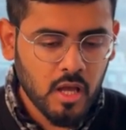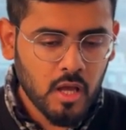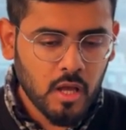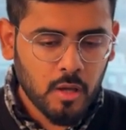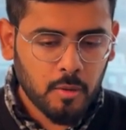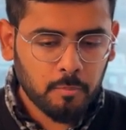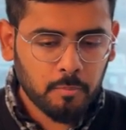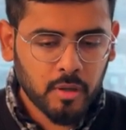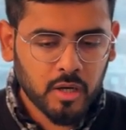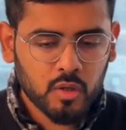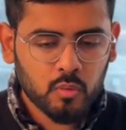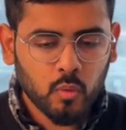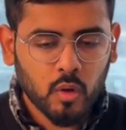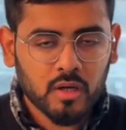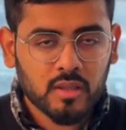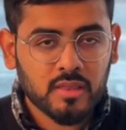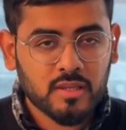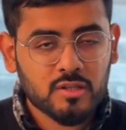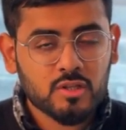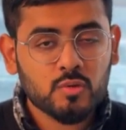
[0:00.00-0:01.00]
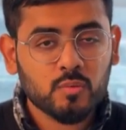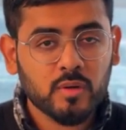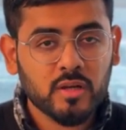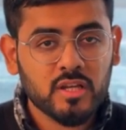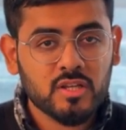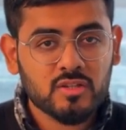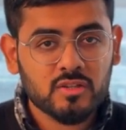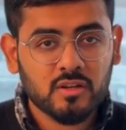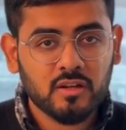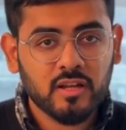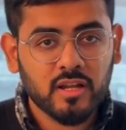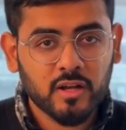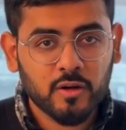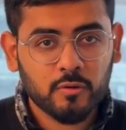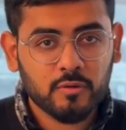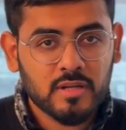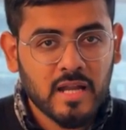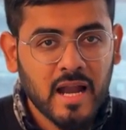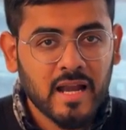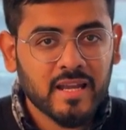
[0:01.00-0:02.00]
But what this one is really good
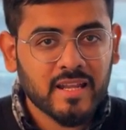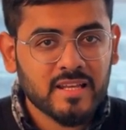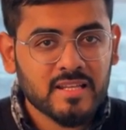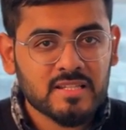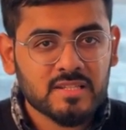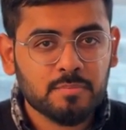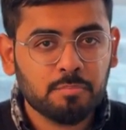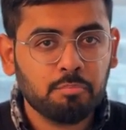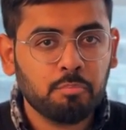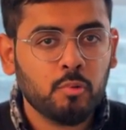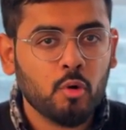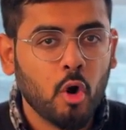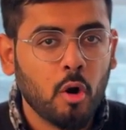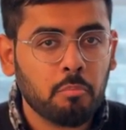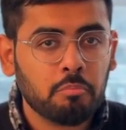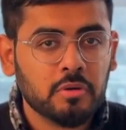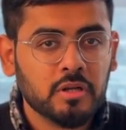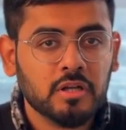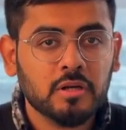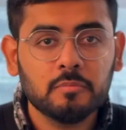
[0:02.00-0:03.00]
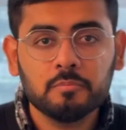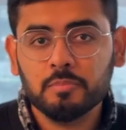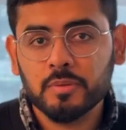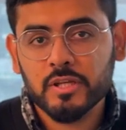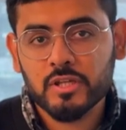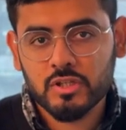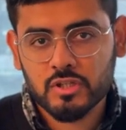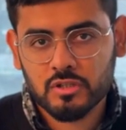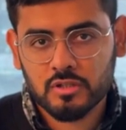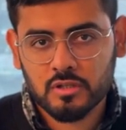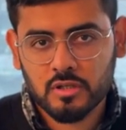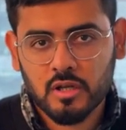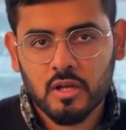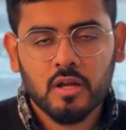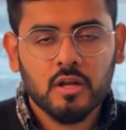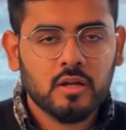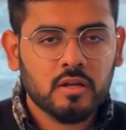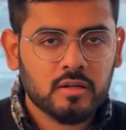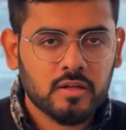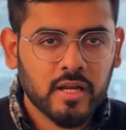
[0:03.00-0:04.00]
at is prompt completion,
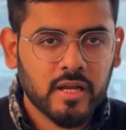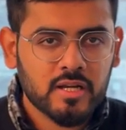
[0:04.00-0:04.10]
right?